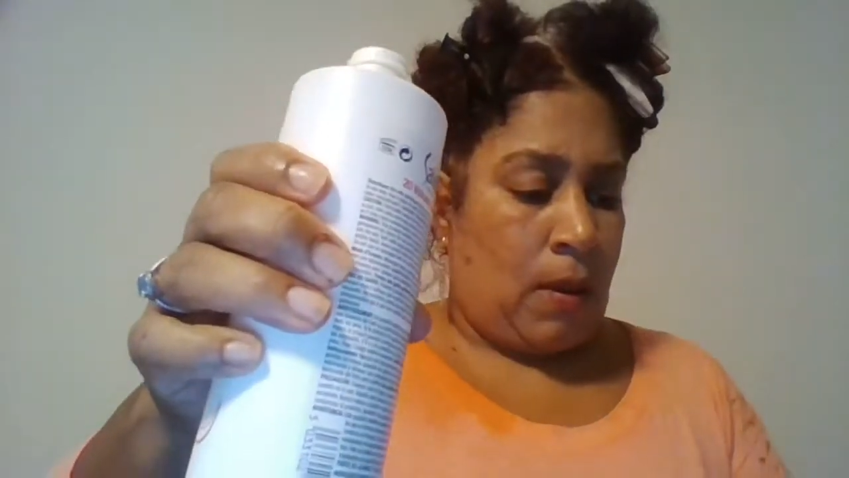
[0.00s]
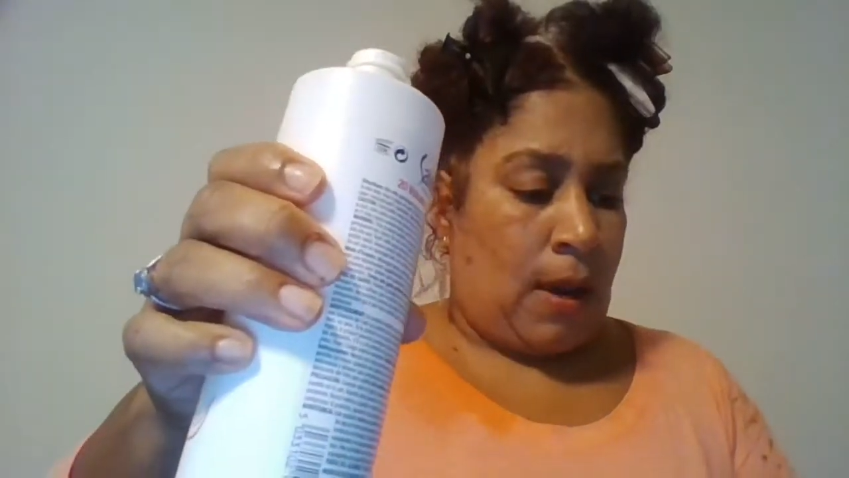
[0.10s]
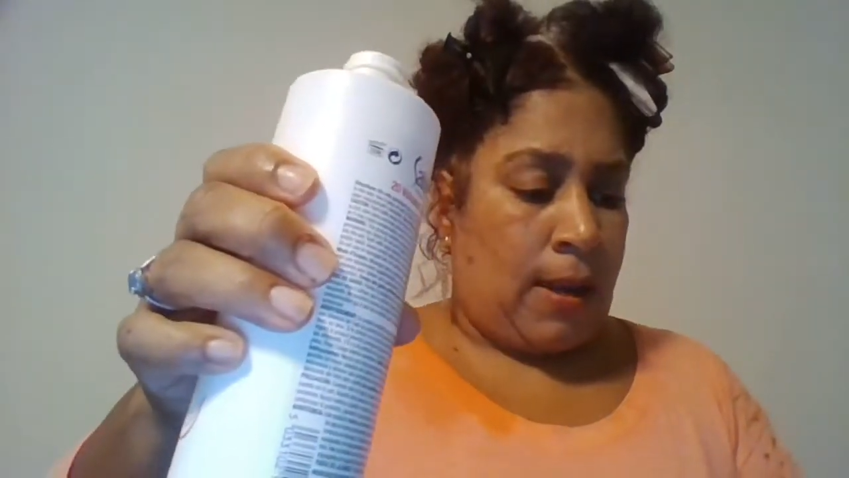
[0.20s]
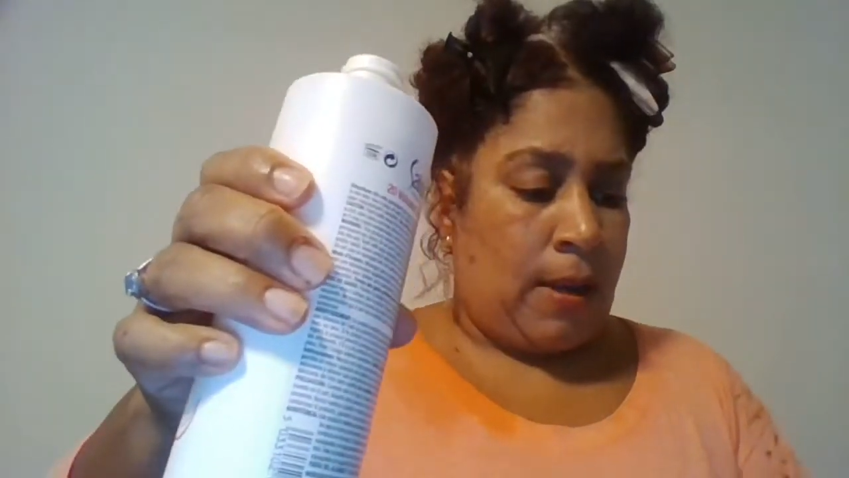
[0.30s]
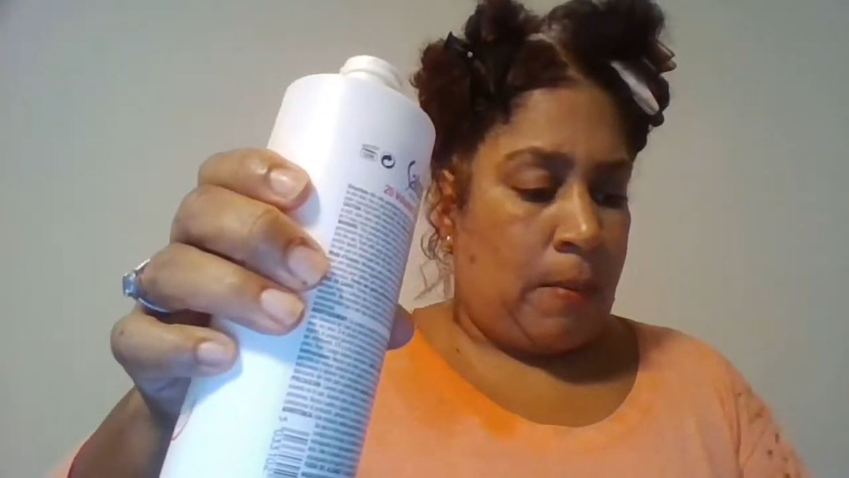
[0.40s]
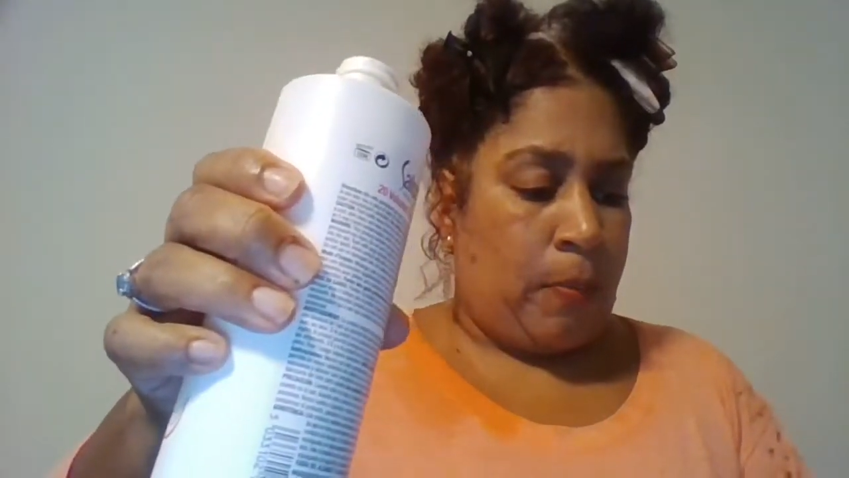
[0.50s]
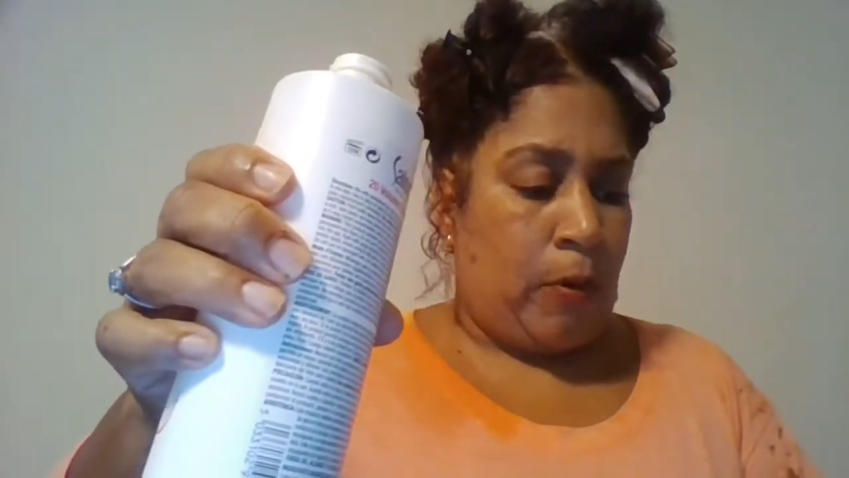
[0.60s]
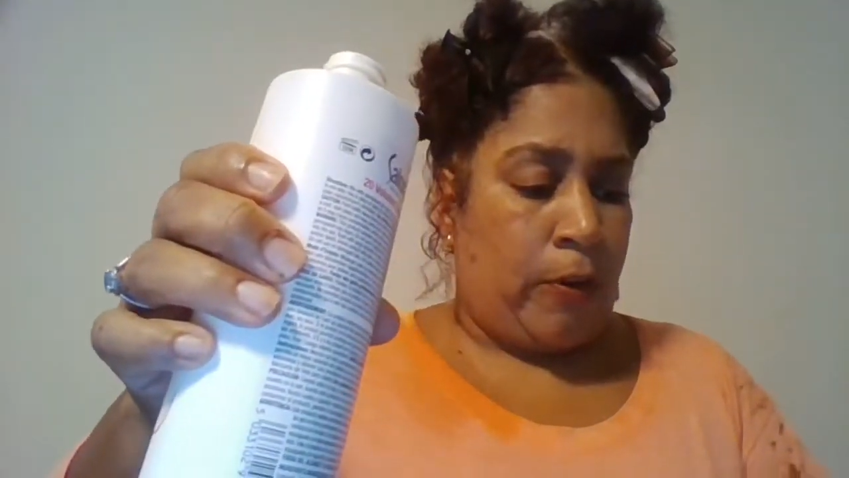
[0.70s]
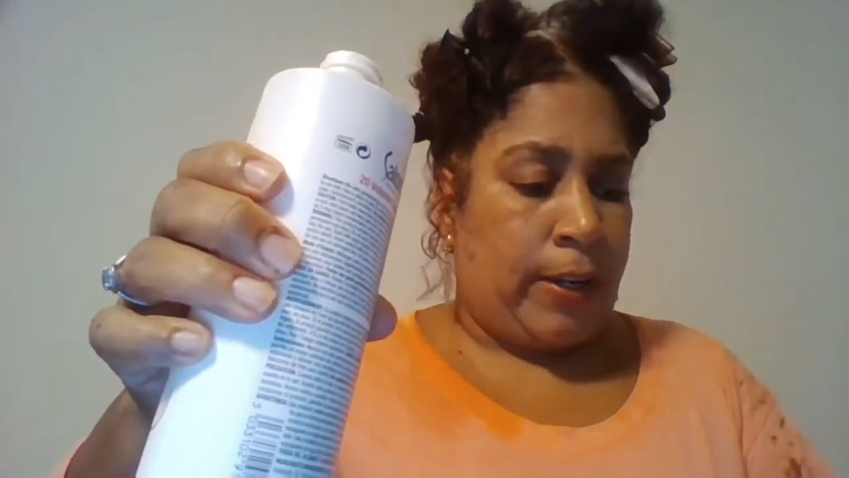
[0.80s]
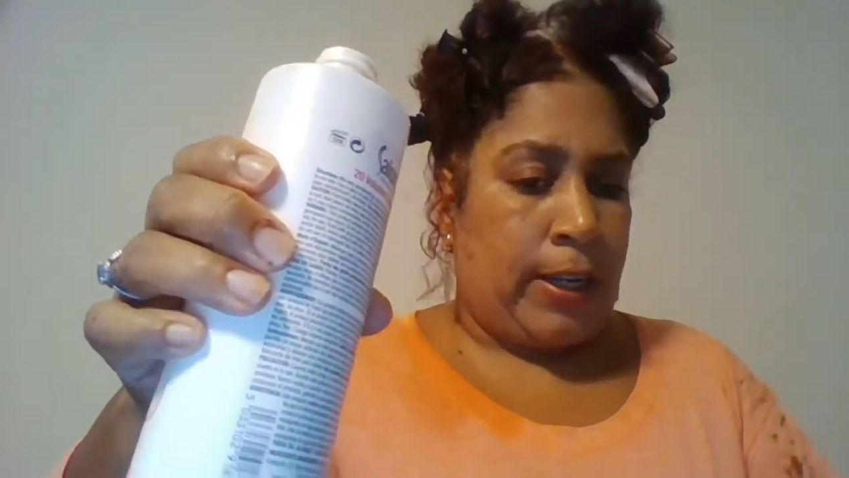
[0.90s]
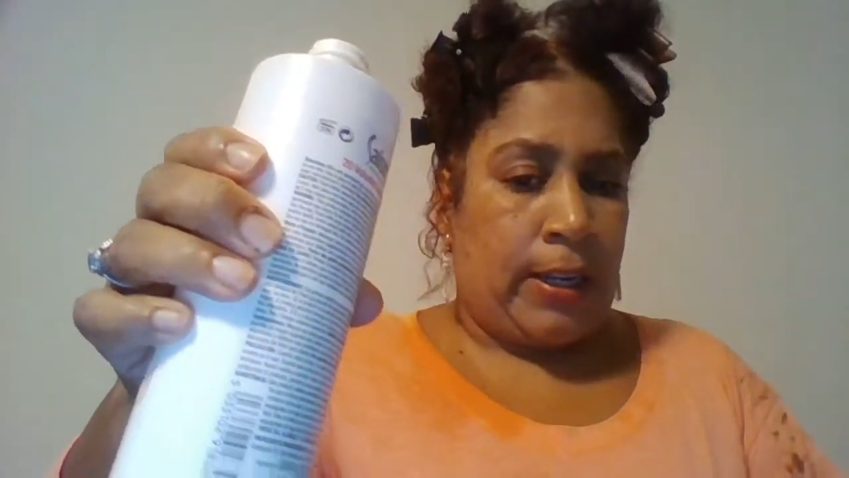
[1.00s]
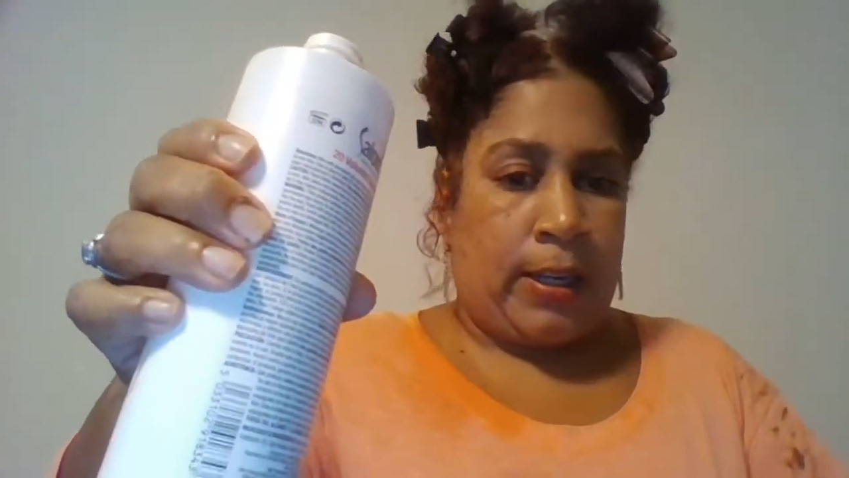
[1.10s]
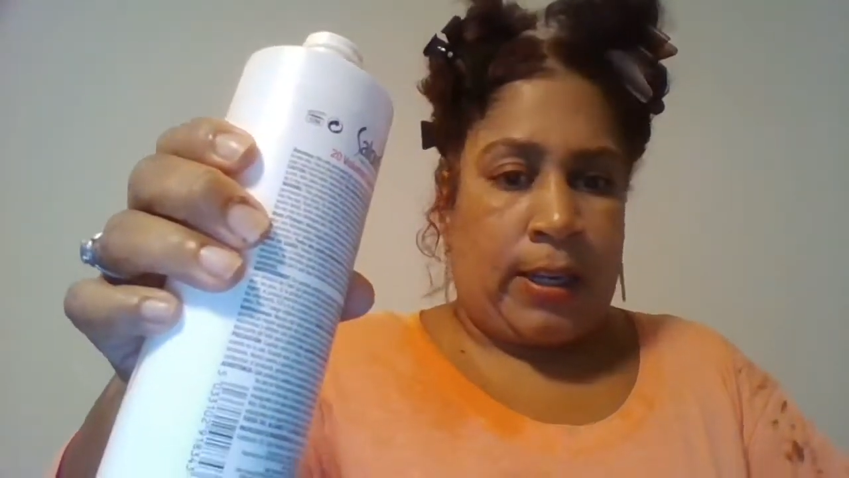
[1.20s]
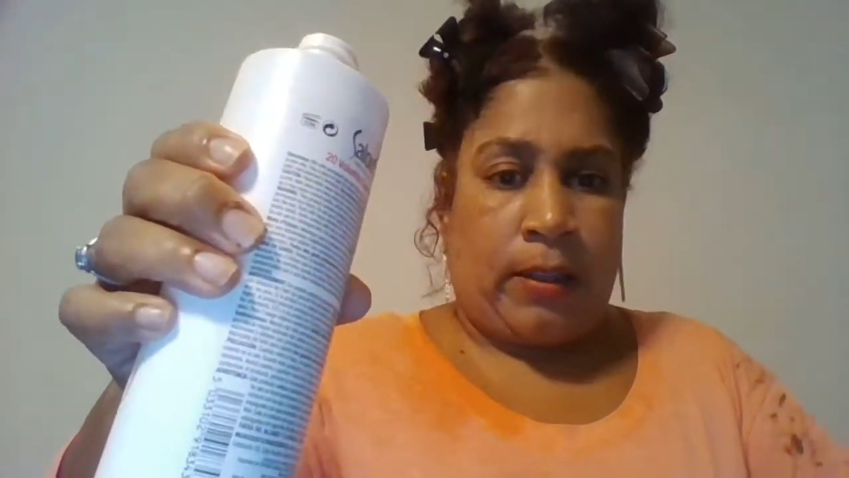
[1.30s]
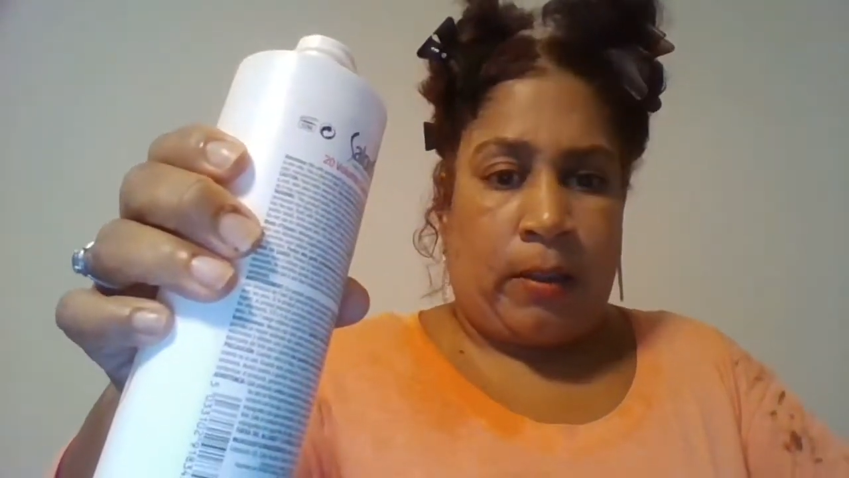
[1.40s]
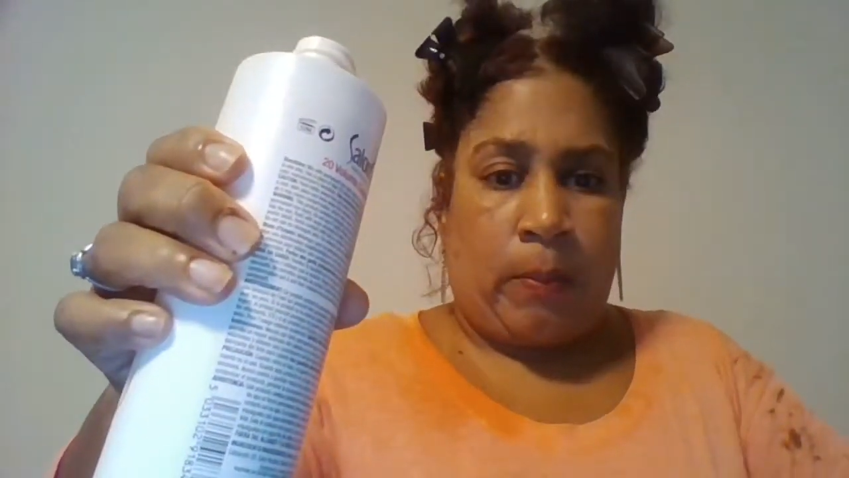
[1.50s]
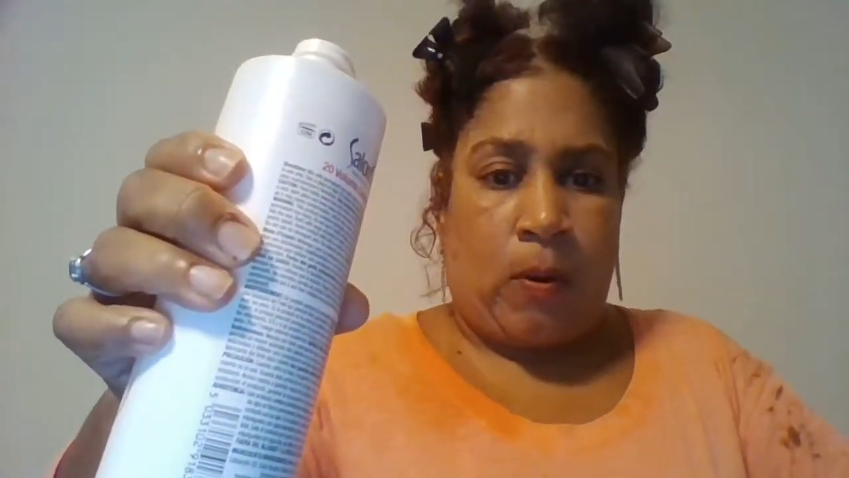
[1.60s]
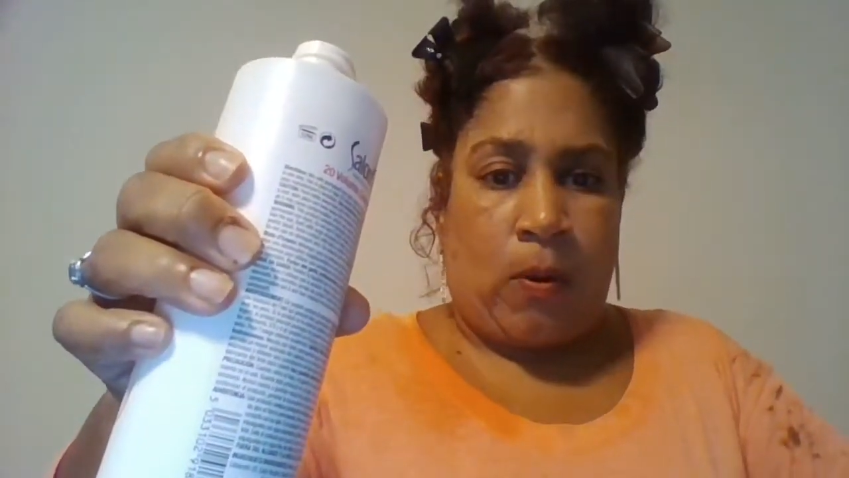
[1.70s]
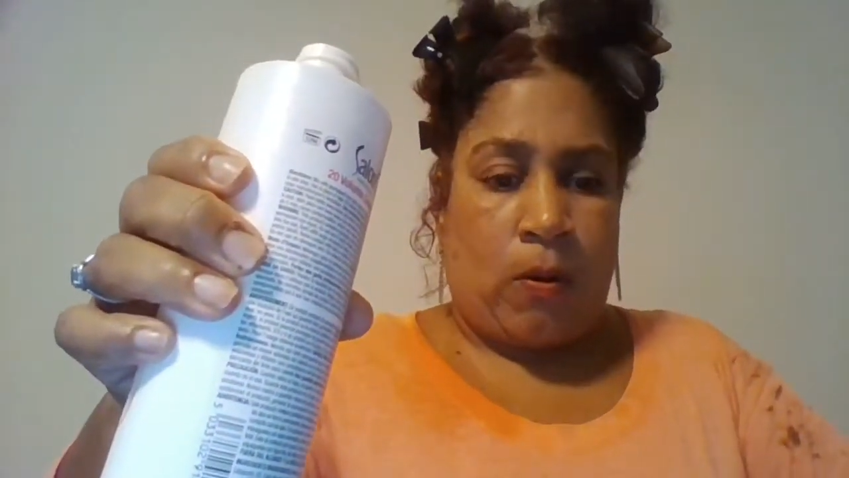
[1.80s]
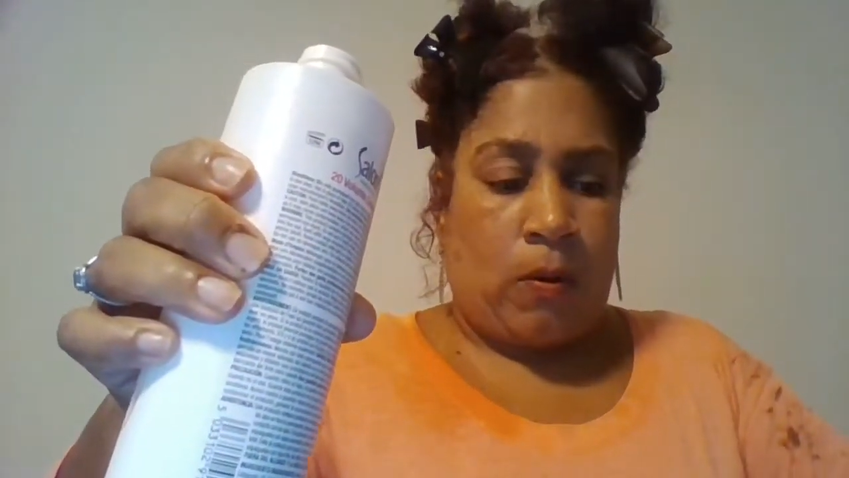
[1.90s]
I am pouring it in the
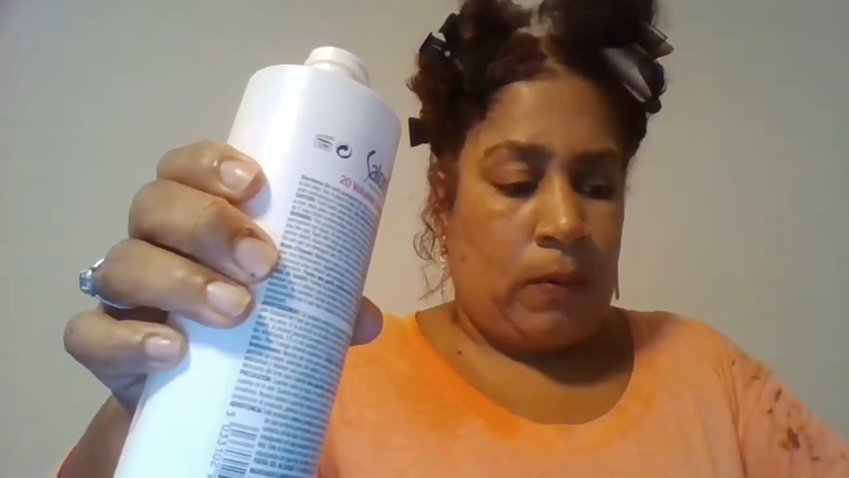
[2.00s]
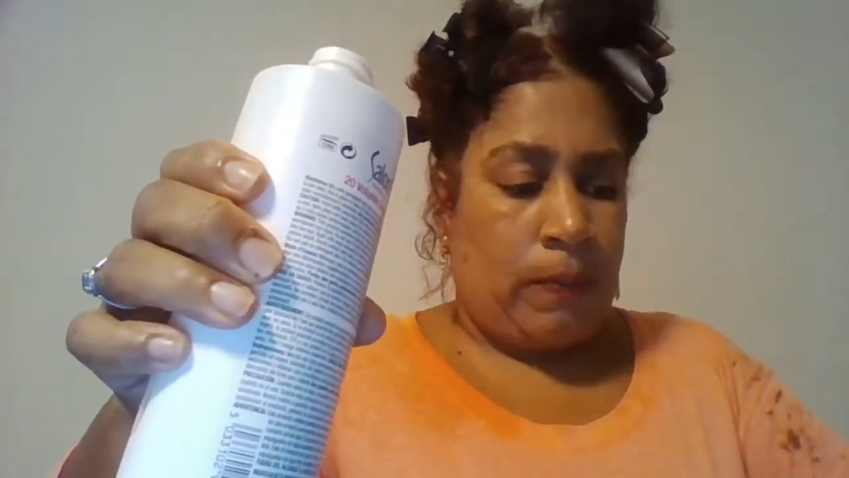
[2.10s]
bowl.